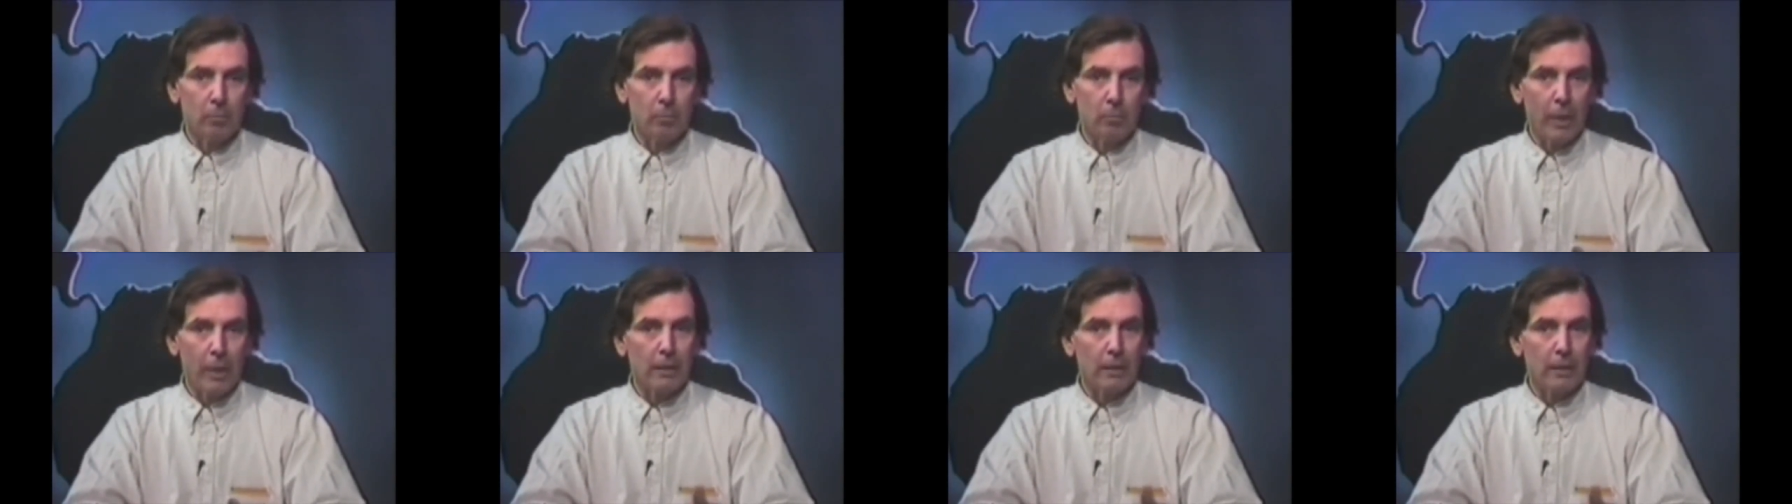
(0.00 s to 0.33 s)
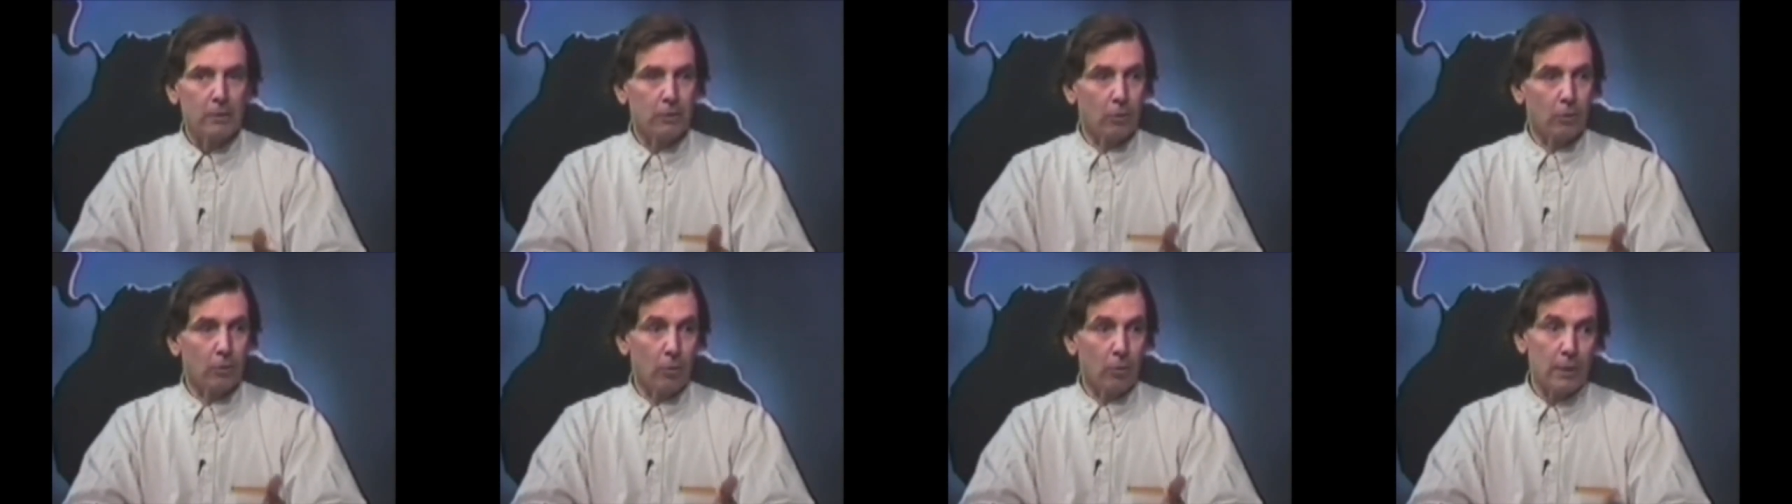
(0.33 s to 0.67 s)
to
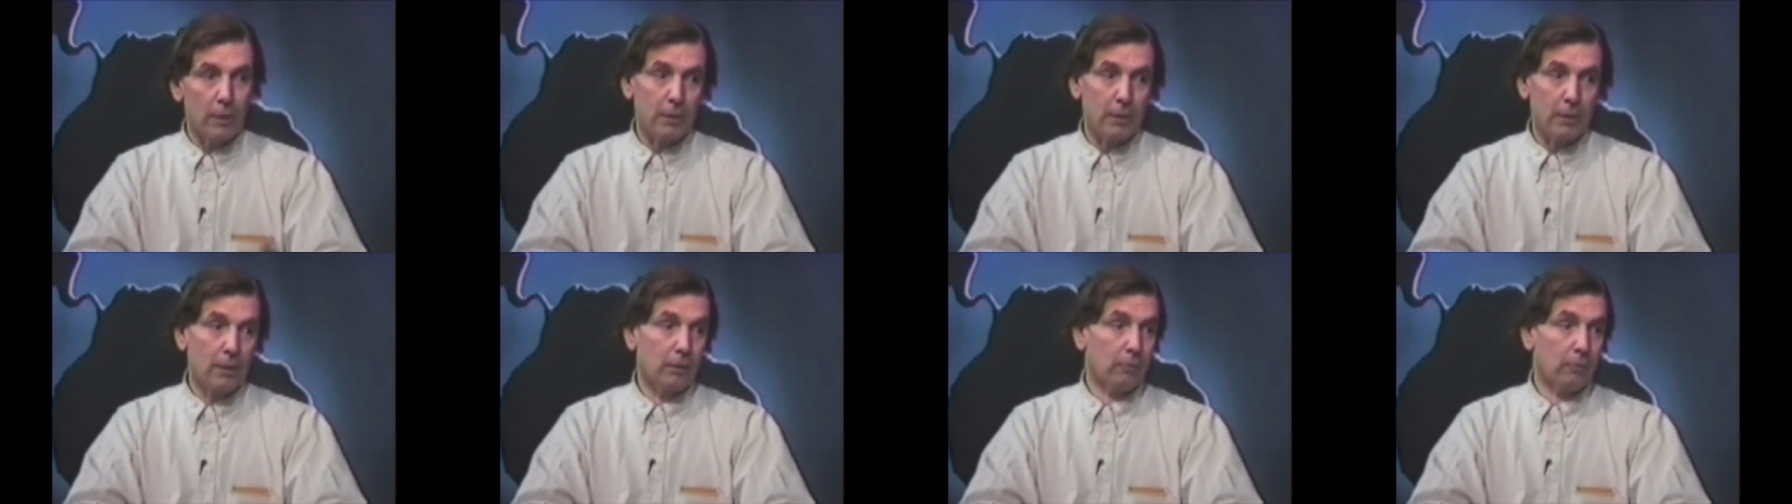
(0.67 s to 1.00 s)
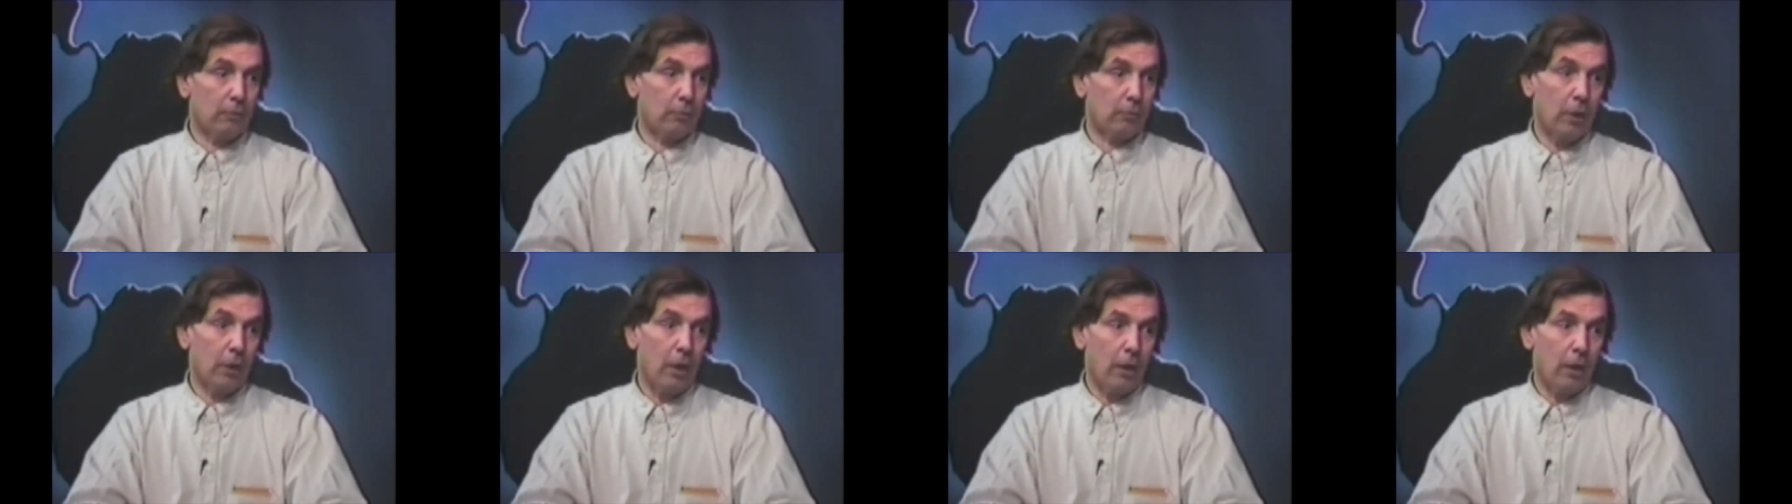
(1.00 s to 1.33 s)
pass a great deal
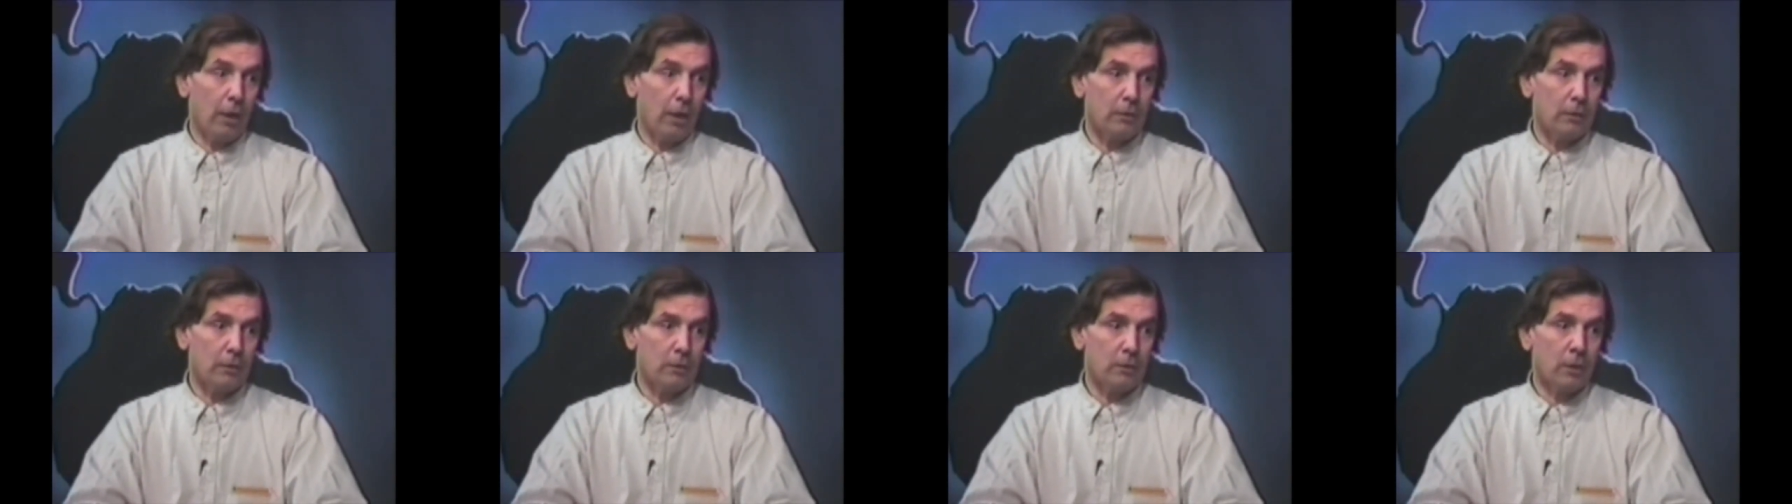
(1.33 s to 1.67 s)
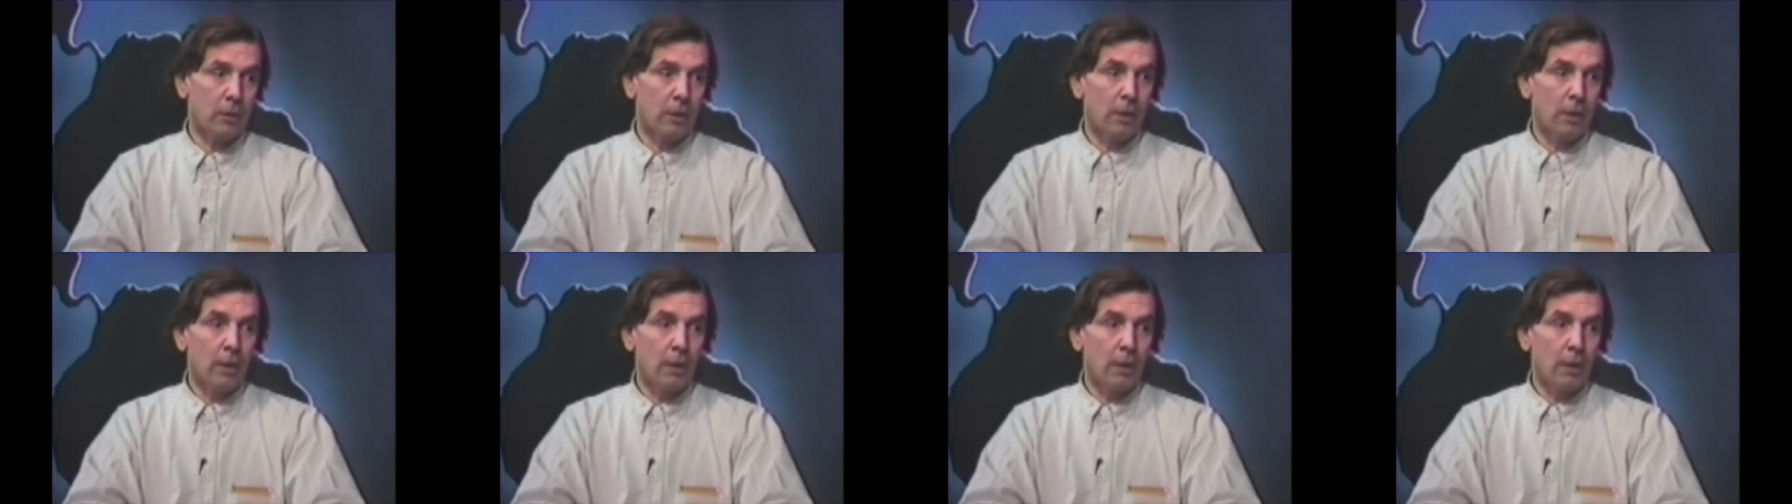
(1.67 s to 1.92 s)
of laws.